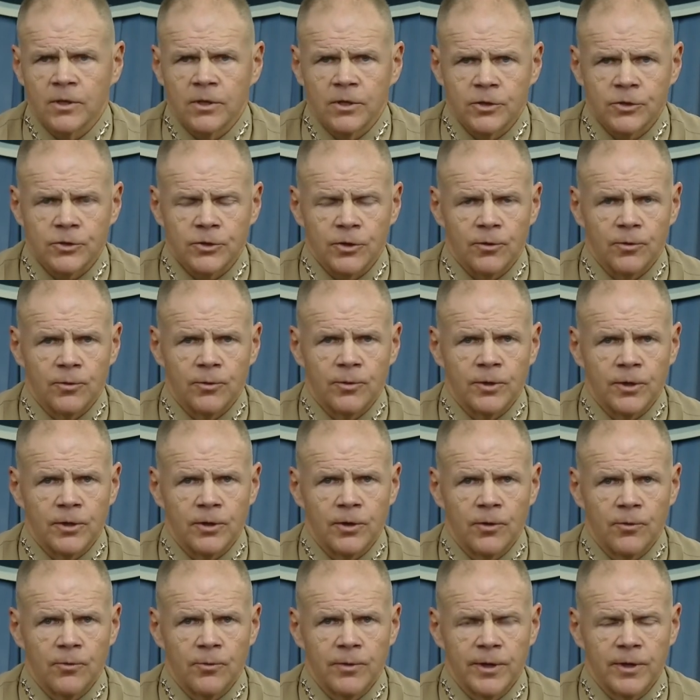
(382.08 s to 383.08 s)
So, you
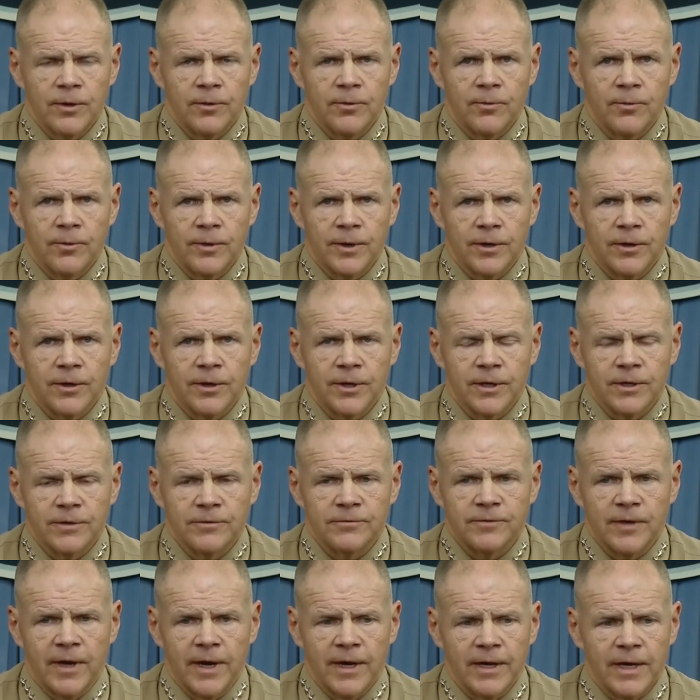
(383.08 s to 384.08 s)
know, we're going to
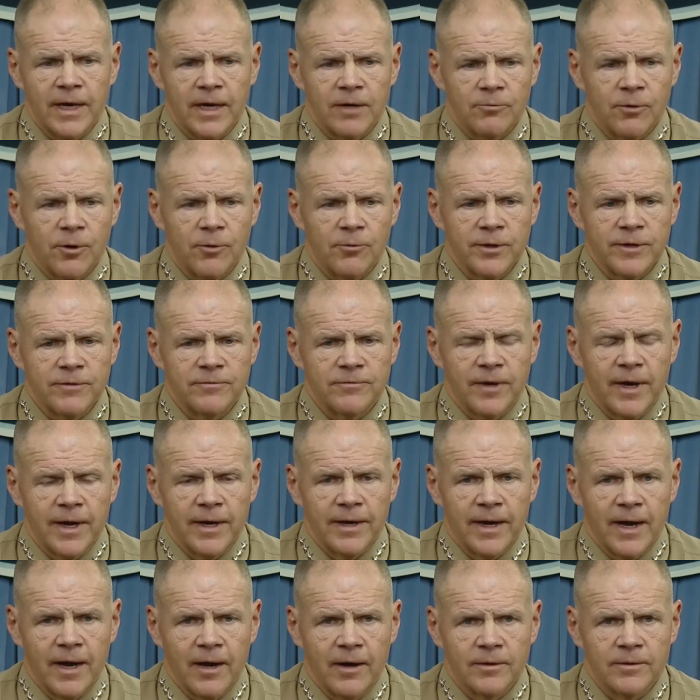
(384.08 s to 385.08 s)
find out what we
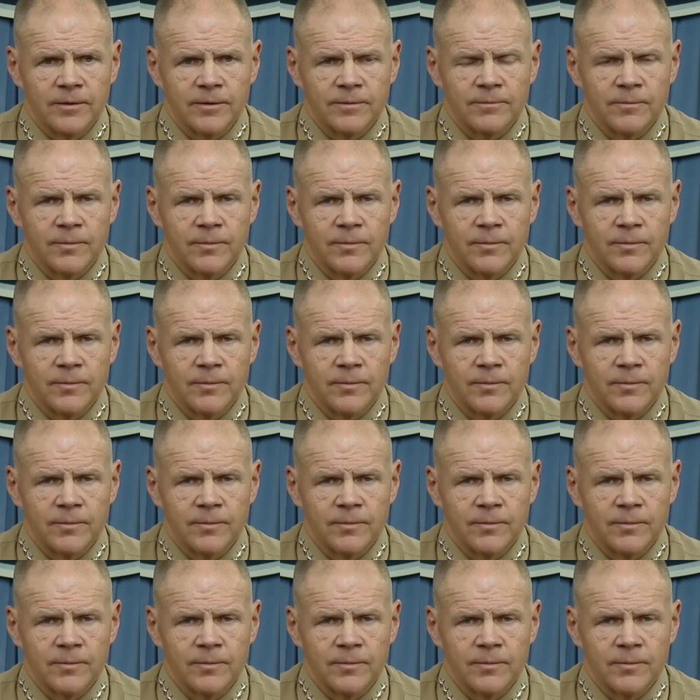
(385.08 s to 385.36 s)
find out.